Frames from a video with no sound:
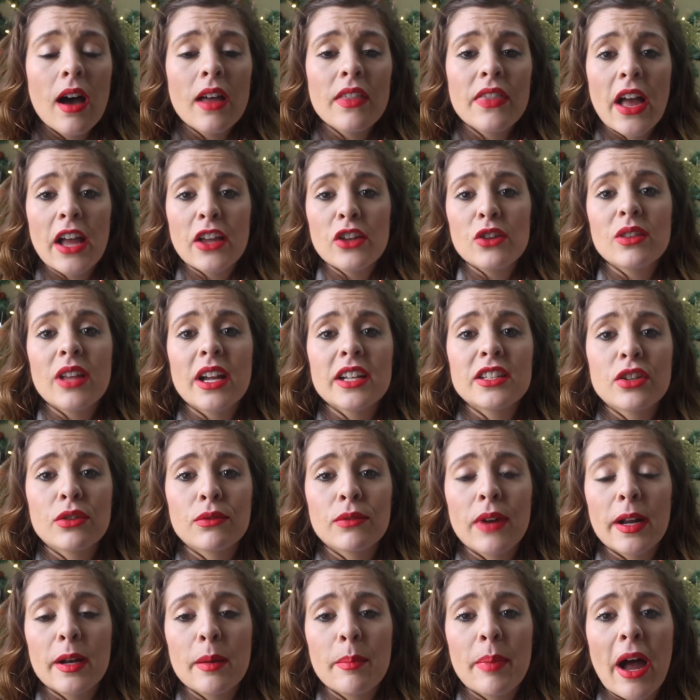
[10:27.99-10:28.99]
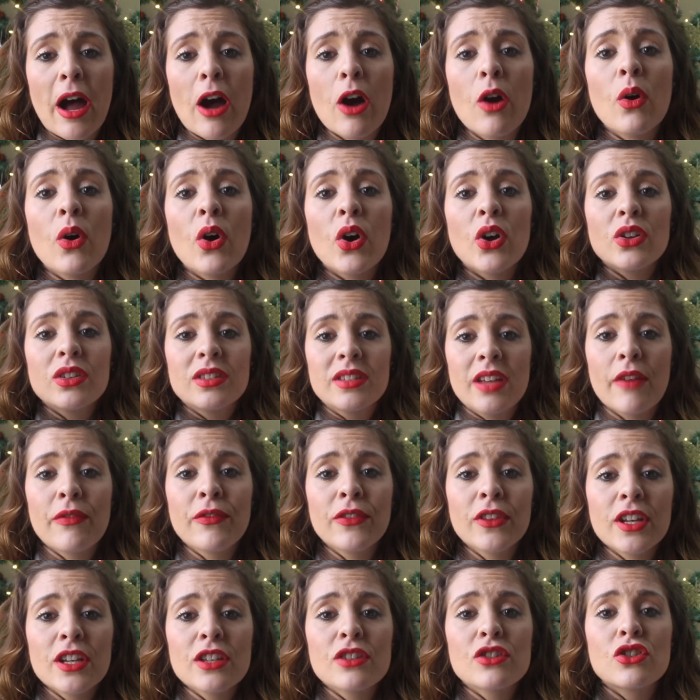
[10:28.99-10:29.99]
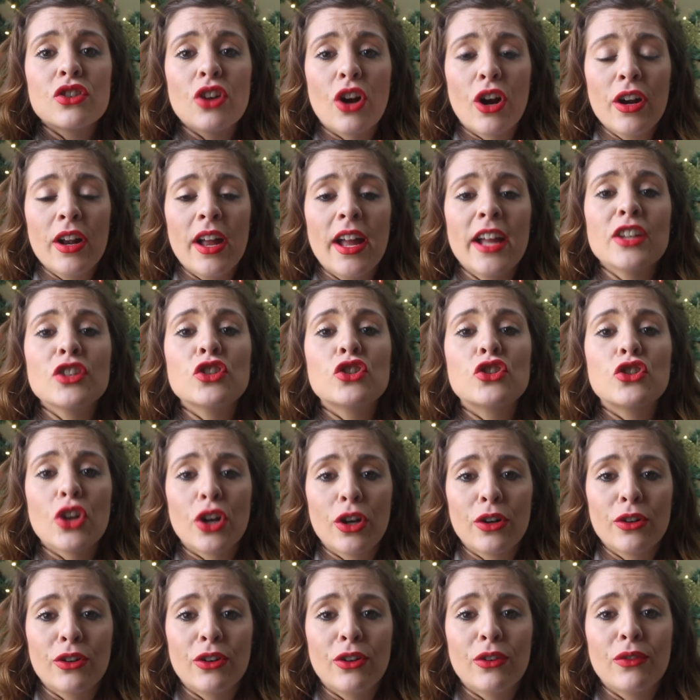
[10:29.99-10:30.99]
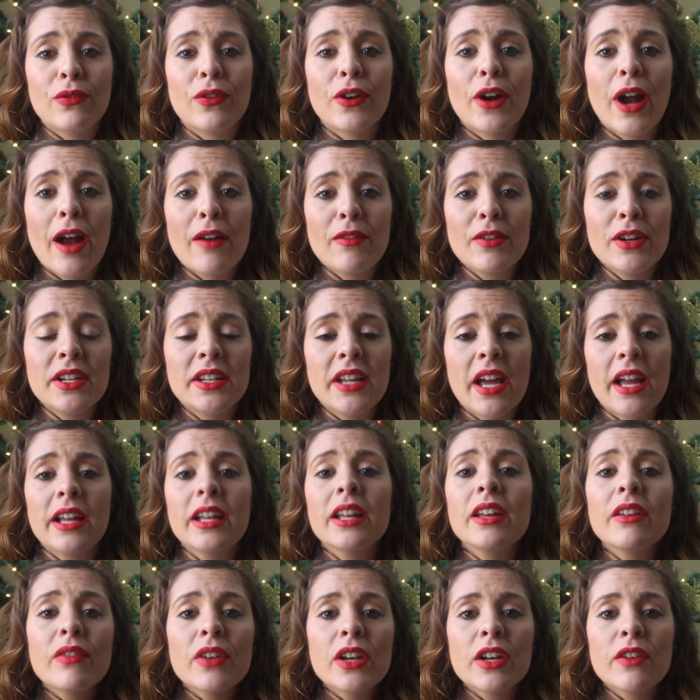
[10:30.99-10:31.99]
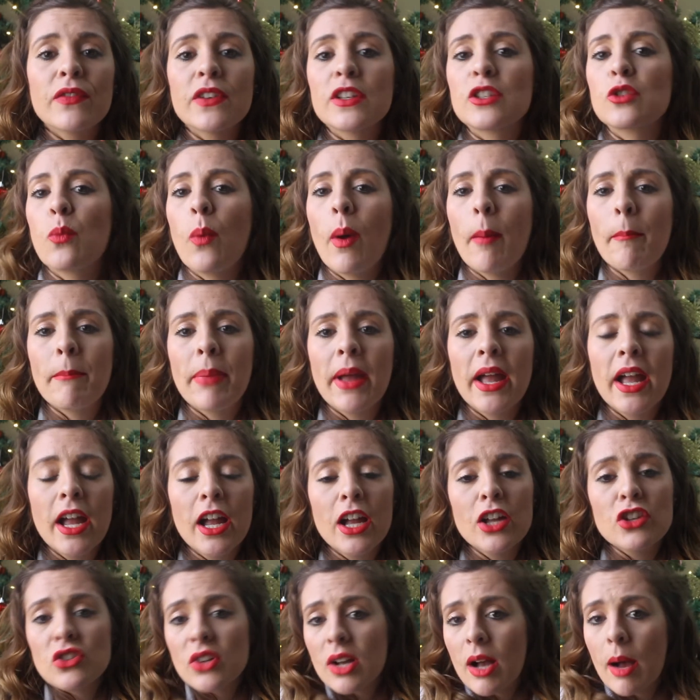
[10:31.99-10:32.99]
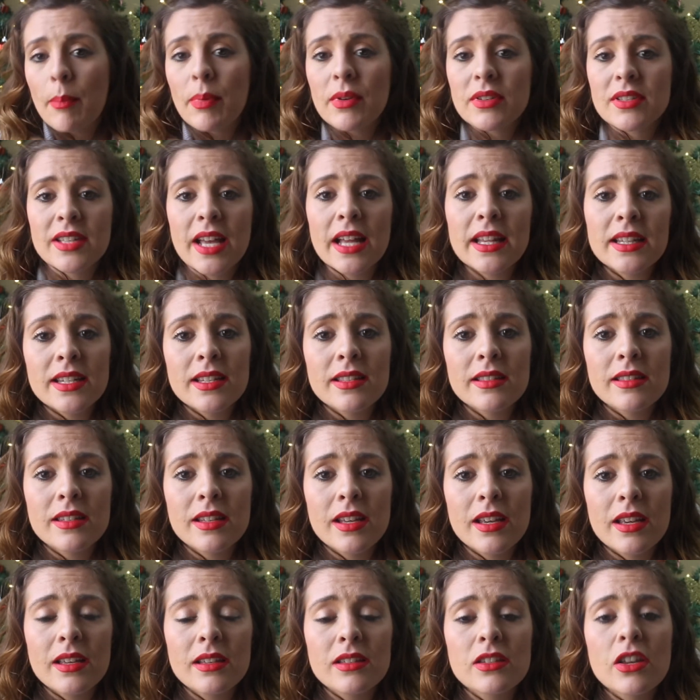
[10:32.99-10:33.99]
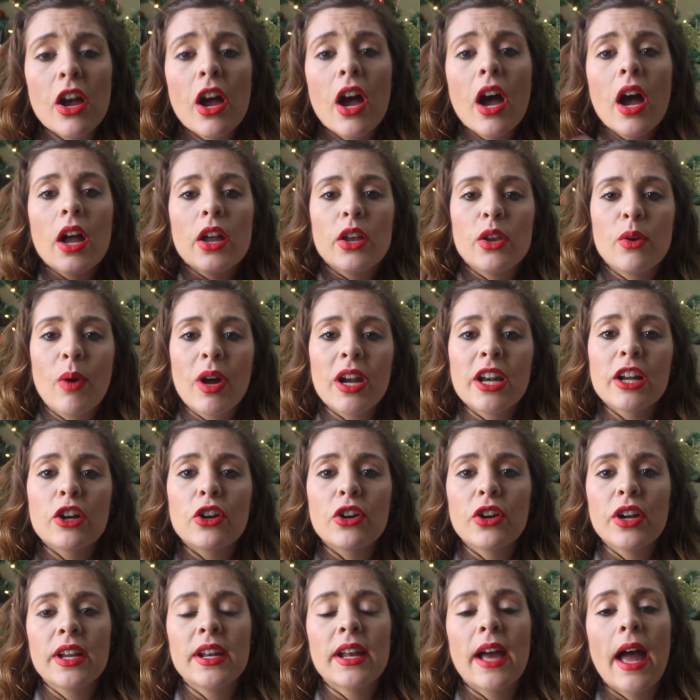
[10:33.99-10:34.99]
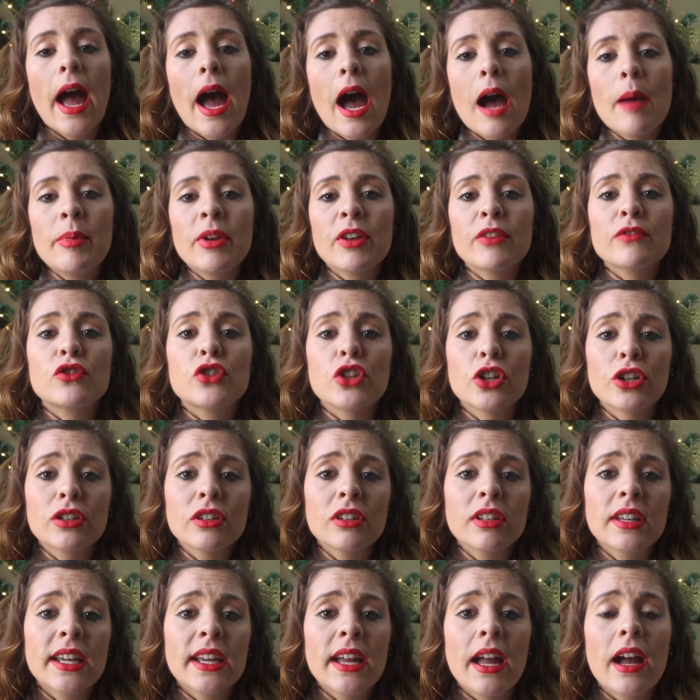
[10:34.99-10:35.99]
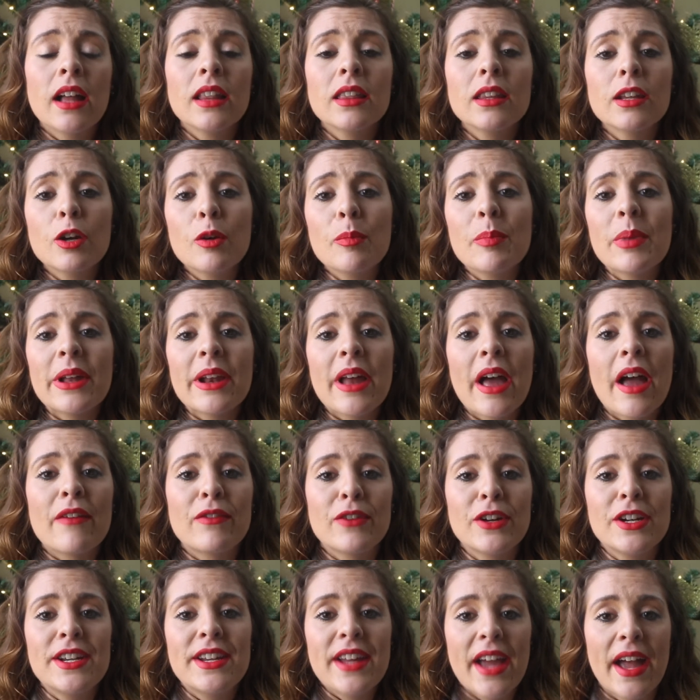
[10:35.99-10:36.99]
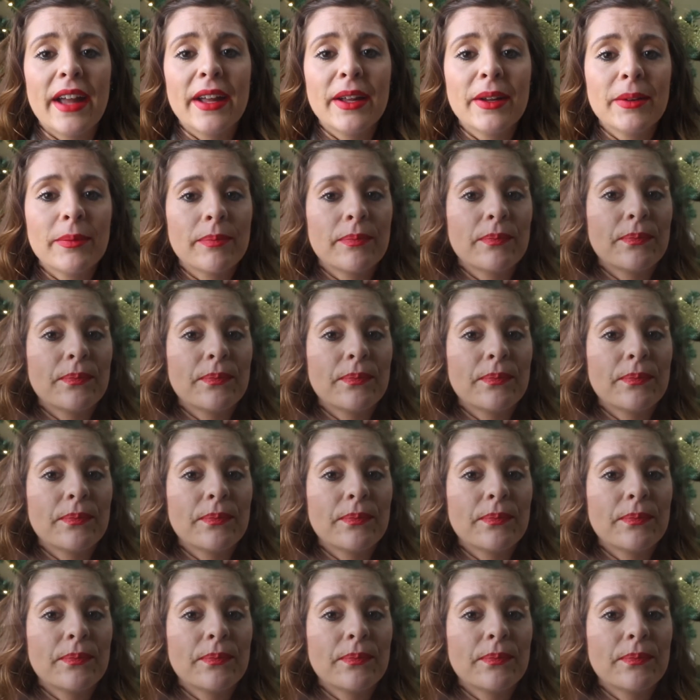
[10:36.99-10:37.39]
that you like to write about, definitely start a journal for every day. Even if it's one page, a couple sentences, you want to create a habit of journaling a little bit every day.